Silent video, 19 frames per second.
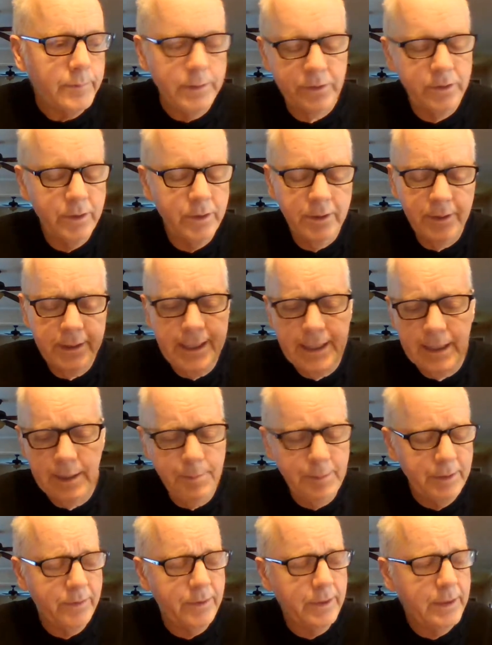let's look at
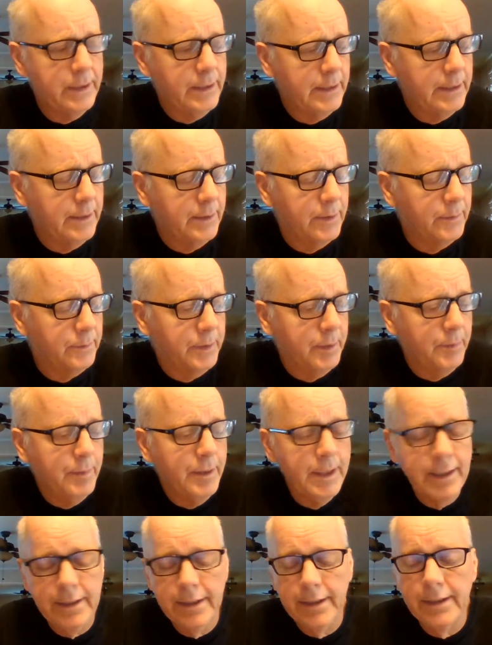them and see, or give
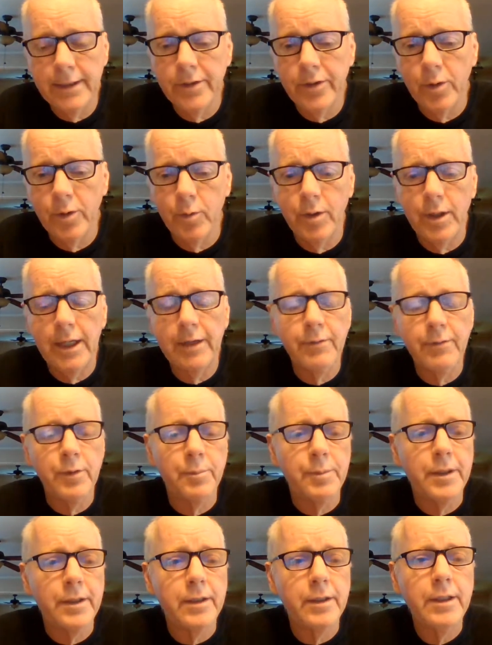me ideas or whatever.
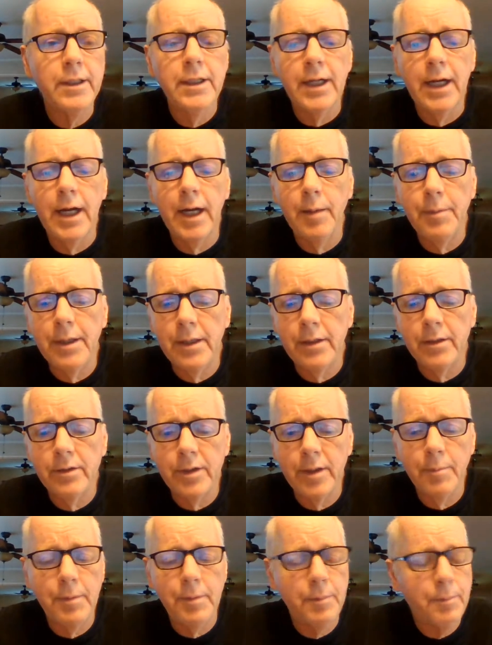But comment,
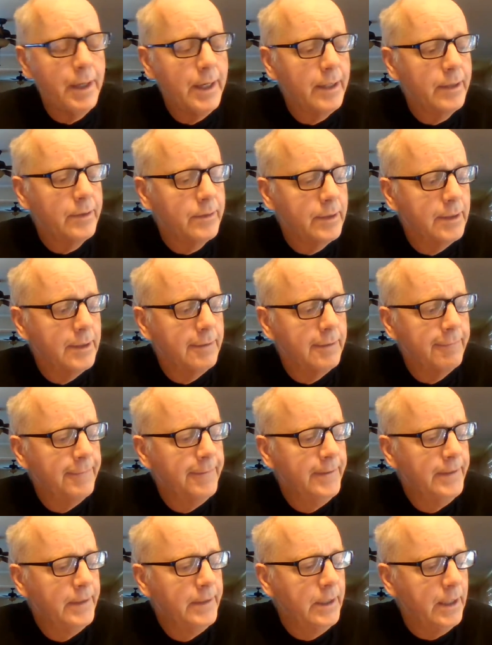send me back stuff.
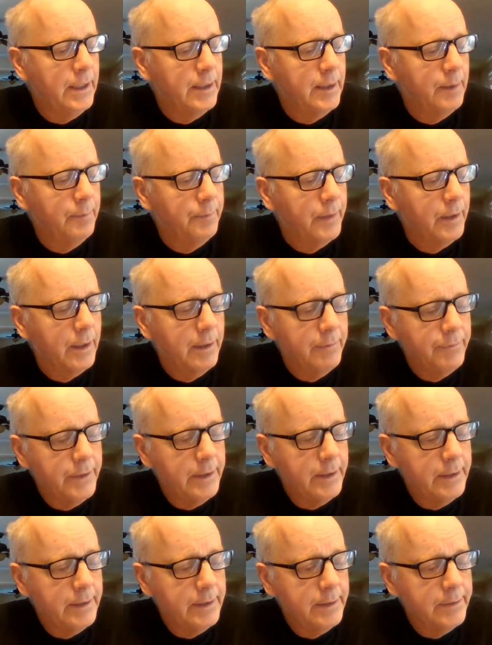Um, love you
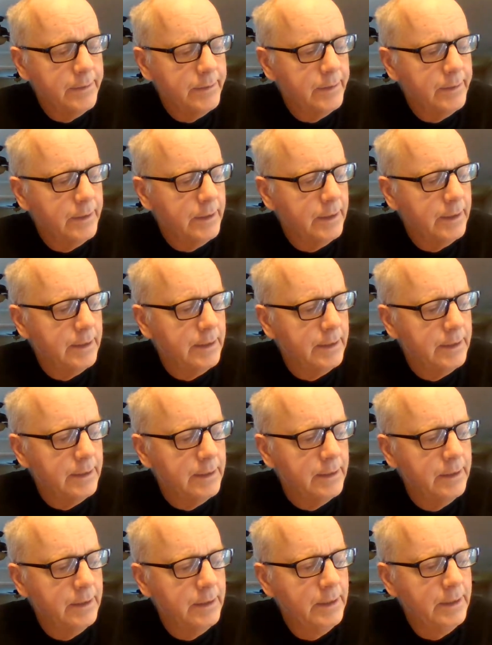guys. Uh,
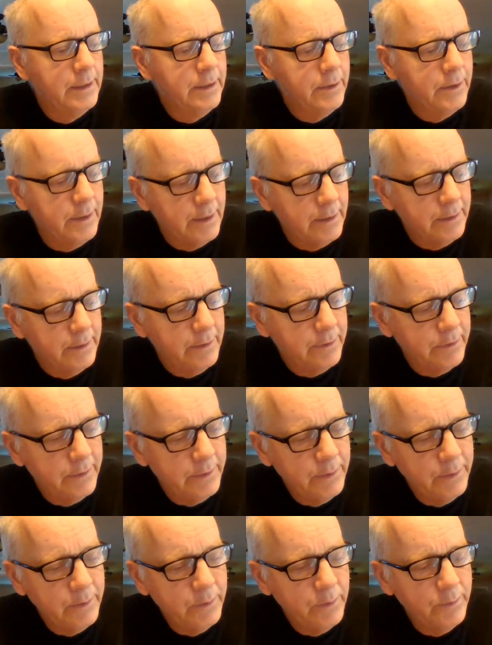talk to you
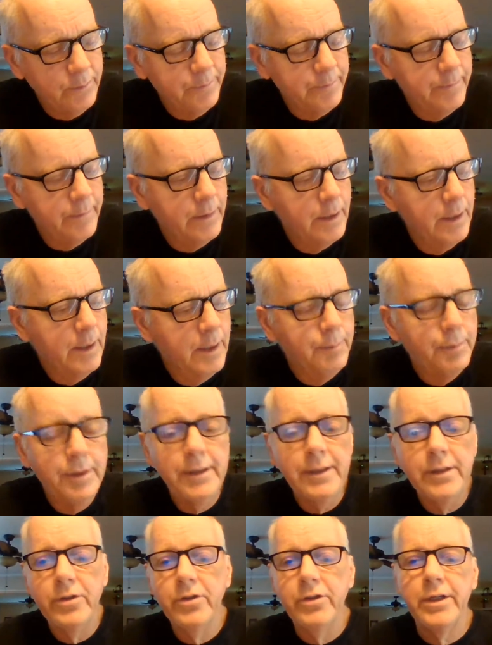soon.
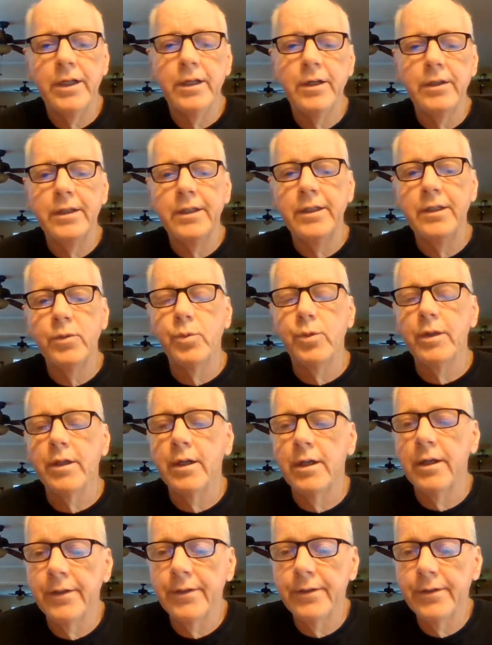Please share these with
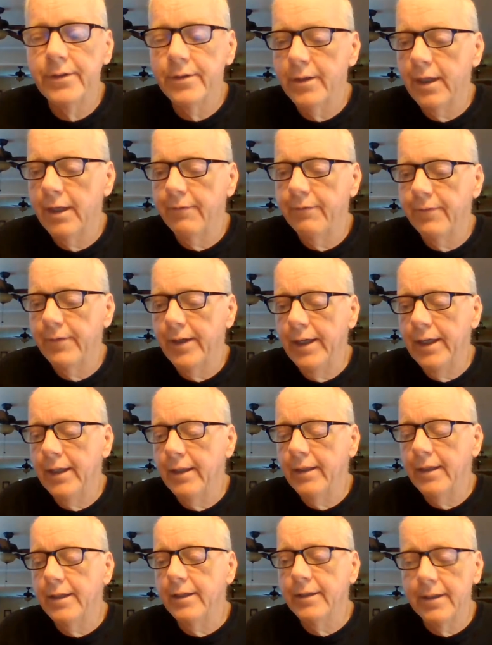others if
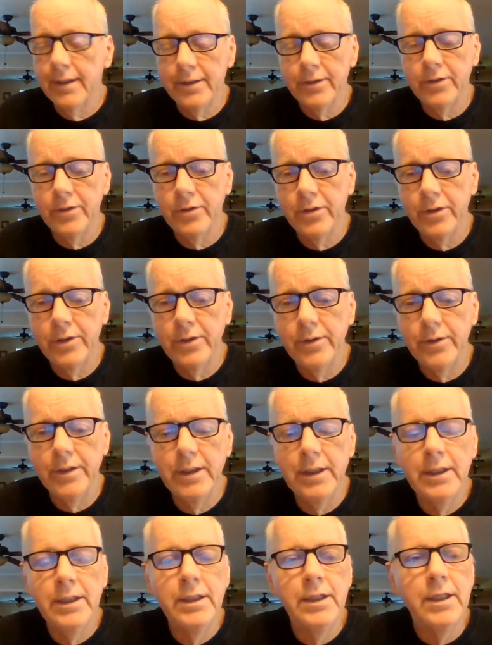anything touches you.
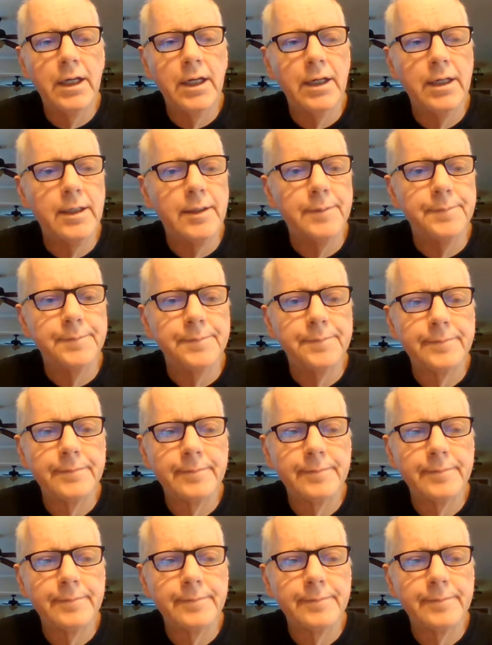Um,